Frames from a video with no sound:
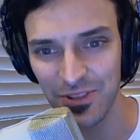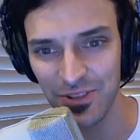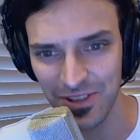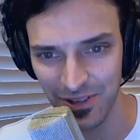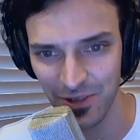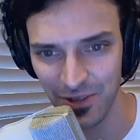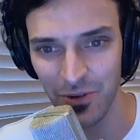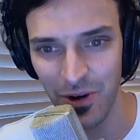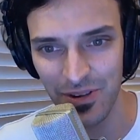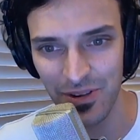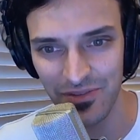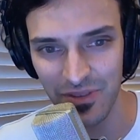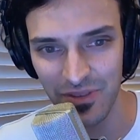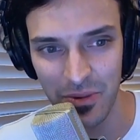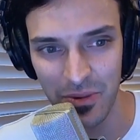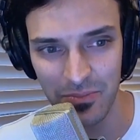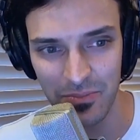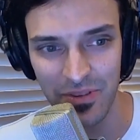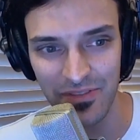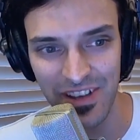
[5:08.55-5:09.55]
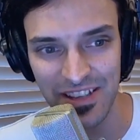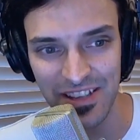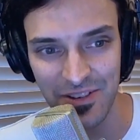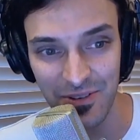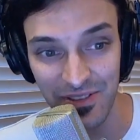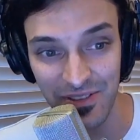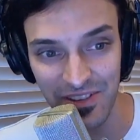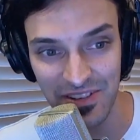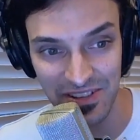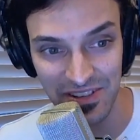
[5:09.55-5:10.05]
was a quote from a
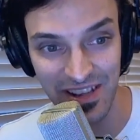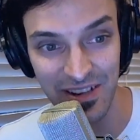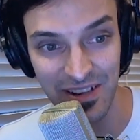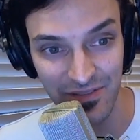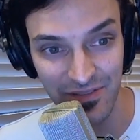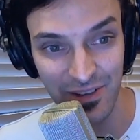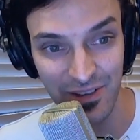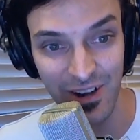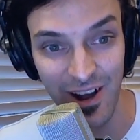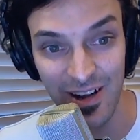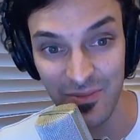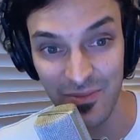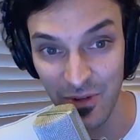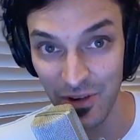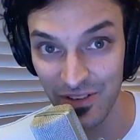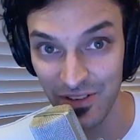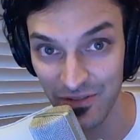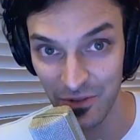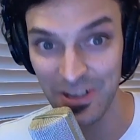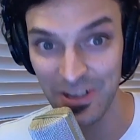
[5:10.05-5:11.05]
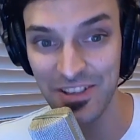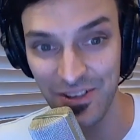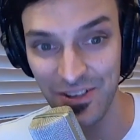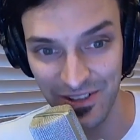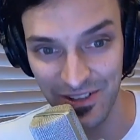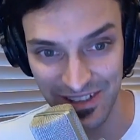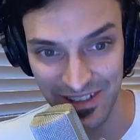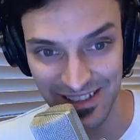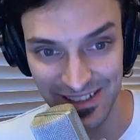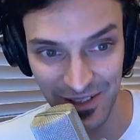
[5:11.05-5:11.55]
professor at the Center for Automotive
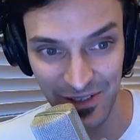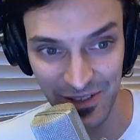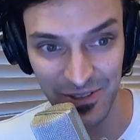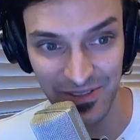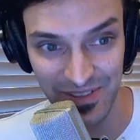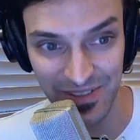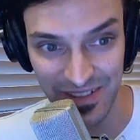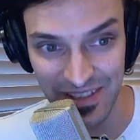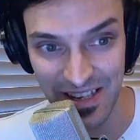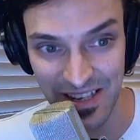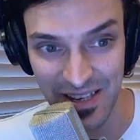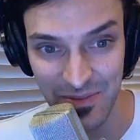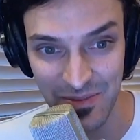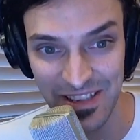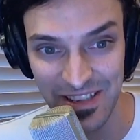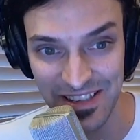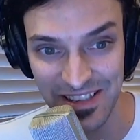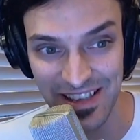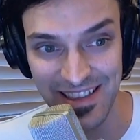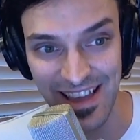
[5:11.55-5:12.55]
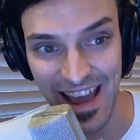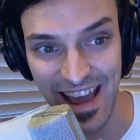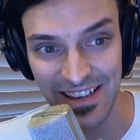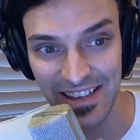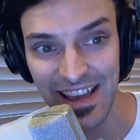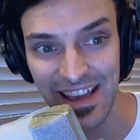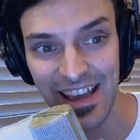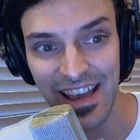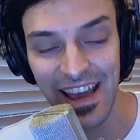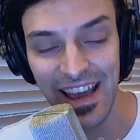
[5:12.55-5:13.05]
Research. He told CNBC that.